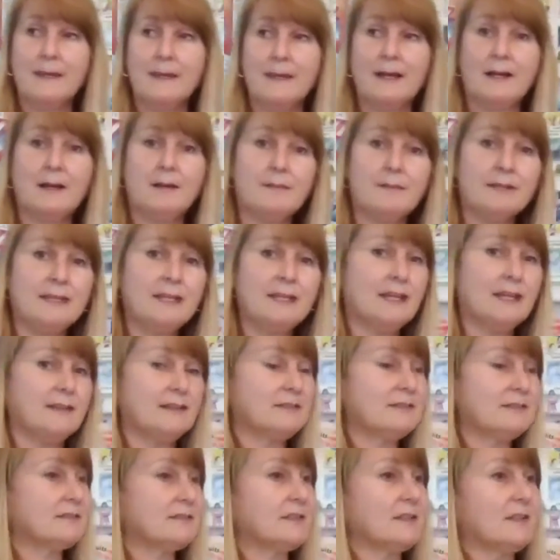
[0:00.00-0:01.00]
um, again
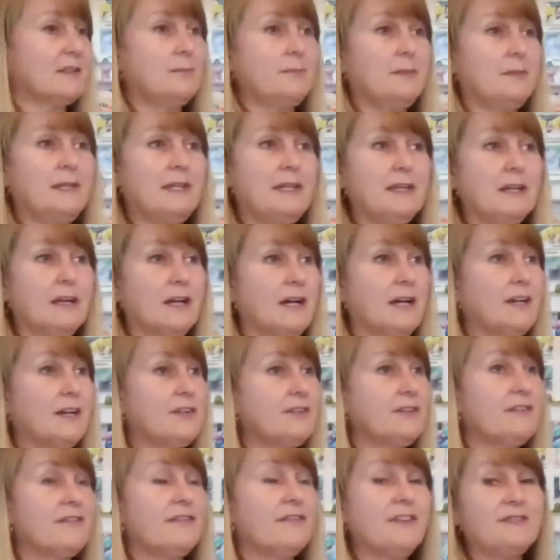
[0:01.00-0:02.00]
this is going to be
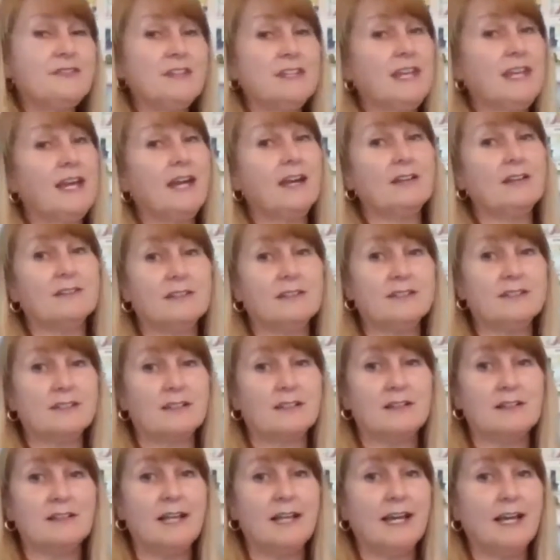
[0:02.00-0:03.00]
150 calories a
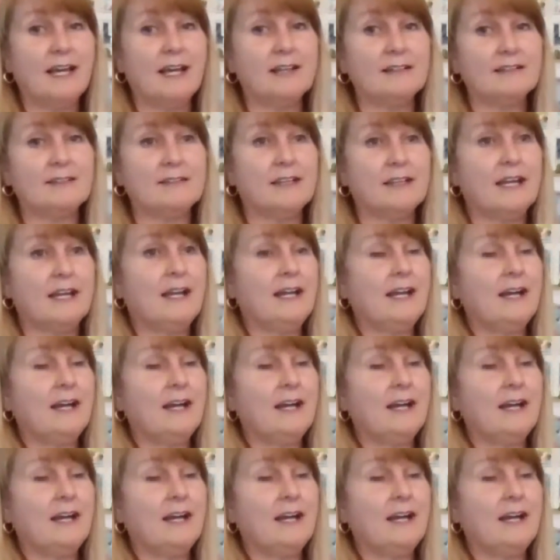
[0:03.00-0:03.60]
glass